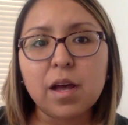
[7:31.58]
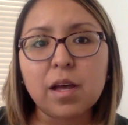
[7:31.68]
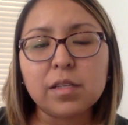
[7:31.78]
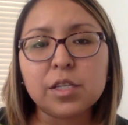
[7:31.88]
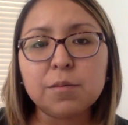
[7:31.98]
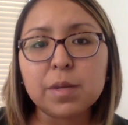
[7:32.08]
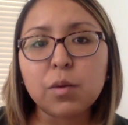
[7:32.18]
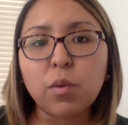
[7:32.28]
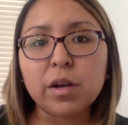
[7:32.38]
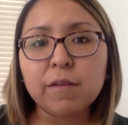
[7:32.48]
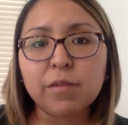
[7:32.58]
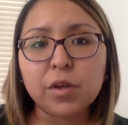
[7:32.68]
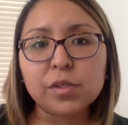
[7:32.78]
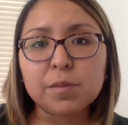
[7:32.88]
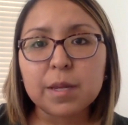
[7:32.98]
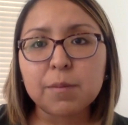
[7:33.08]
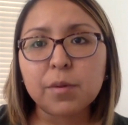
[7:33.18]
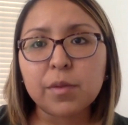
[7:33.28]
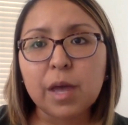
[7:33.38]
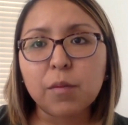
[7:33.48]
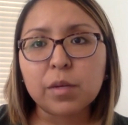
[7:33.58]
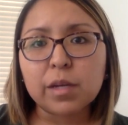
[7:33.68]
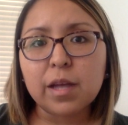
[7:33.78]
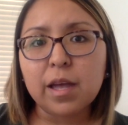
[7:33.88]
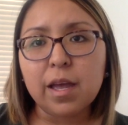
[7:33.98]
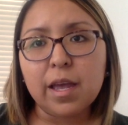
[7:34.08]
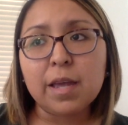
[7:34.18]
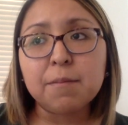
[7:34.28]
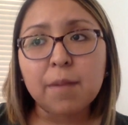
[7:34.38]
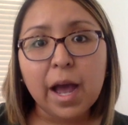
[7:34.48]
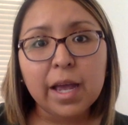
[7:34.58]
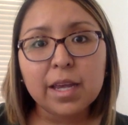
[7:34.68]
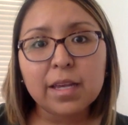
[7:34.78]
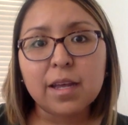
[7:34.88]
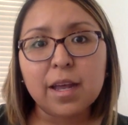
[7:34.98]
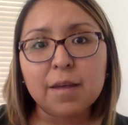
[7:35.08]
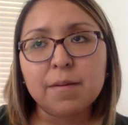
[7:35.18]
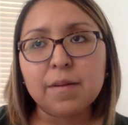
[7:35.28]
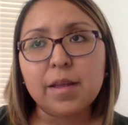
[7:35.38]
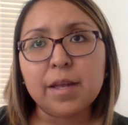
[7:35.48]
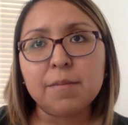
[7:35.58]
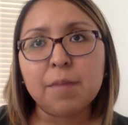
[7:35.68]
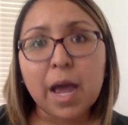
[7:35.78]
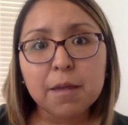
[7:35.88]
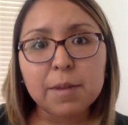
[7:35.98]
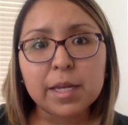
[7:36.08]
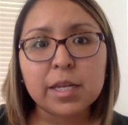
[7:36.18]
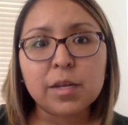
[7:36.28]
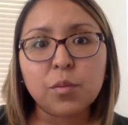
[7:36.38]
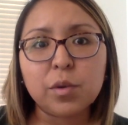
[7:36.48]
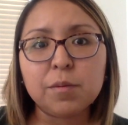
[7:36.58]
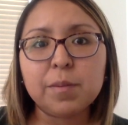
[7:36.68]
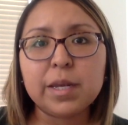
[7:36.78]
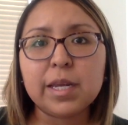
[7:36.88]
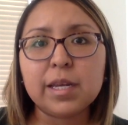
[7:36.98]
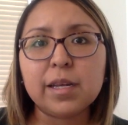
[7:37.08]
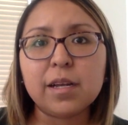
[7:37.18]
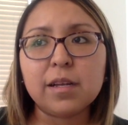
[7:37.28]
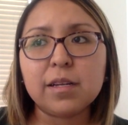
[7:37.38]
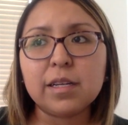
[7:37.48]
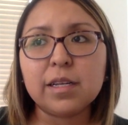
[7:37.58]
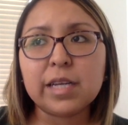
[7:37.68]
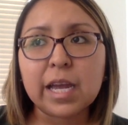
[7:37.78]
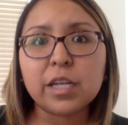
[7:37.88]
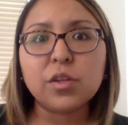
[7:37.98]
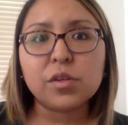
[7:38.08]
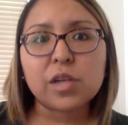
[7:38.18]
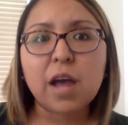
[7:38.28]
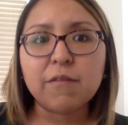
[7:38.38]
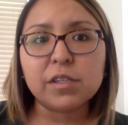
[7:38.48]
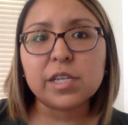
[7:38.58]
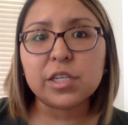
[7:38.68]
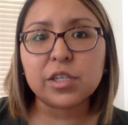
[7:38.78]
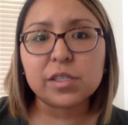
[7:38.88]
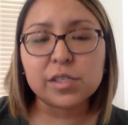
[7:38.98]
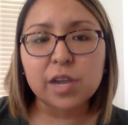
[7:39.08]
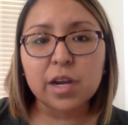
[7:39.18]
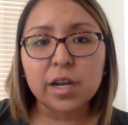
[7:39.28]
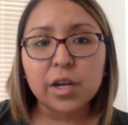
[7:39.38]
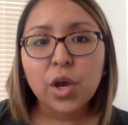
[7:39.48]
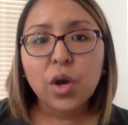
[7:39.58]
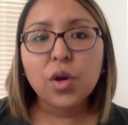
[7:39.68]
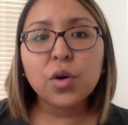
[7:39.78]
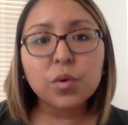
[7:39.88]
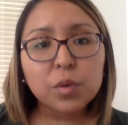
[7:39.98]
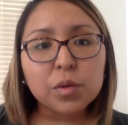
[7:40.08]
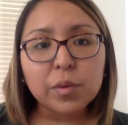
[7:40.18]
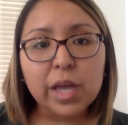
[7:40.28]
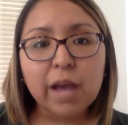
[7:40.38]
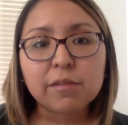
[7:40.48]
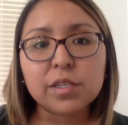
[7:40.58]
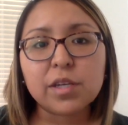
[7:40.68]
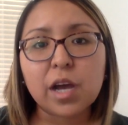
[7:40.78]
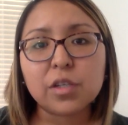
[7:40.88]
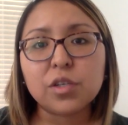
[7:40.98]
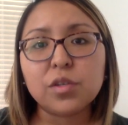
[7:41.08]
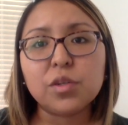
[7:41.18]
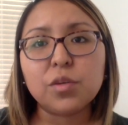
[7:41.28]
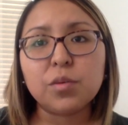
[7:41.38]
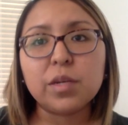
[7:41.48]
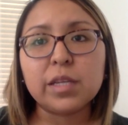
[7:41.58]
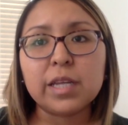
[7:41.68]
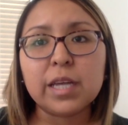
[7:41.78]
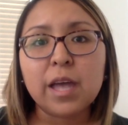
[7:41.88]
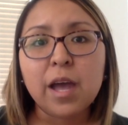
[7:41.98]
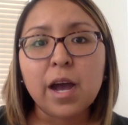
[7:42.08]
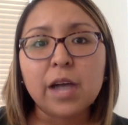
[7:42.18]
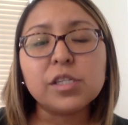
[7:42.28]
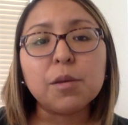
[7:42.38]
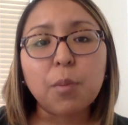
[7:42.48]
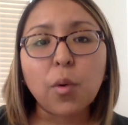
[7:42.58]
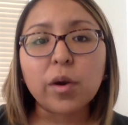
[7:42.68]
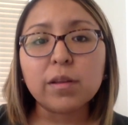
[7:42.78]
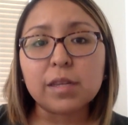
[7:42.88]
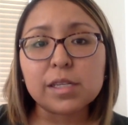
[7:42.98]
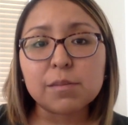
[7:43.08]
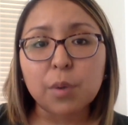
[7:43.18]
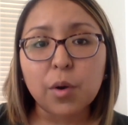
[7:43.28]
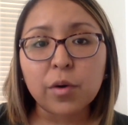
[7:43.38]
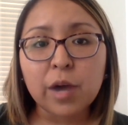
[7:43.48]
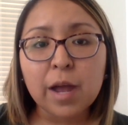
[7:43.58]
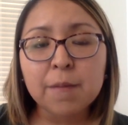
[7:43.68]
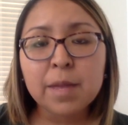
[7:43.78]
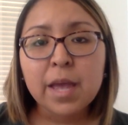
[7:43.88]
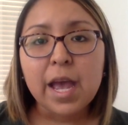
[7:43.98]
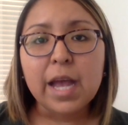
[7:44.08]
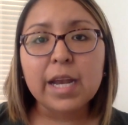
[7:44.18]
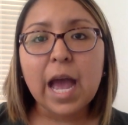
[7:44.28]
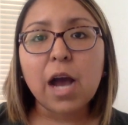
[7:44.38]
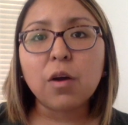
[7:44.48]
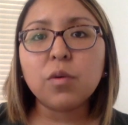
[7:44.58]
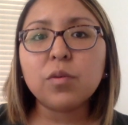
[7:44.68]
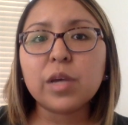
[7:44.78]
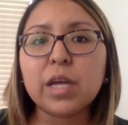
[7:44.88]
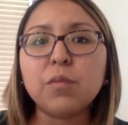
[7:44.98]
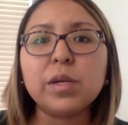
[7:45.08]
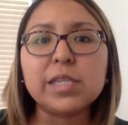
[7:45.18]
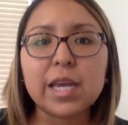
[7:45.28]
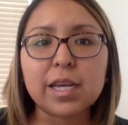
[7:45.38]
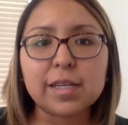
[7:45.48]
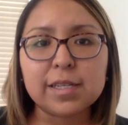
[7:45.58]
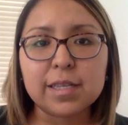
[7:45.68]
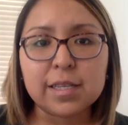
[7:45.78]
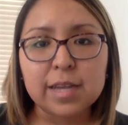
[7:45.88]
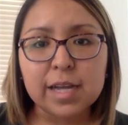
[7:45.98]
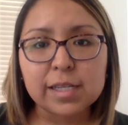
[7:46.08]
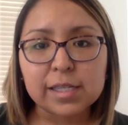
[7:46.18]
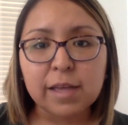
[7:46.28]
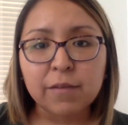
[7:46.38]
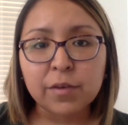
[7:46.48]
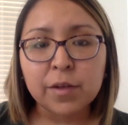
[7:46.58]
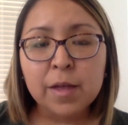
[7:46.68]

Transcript: to be one of those people that would, in my opinion, would be getting those conversations started. Who would we have to talk to really support this program, and how can we take it to the next level?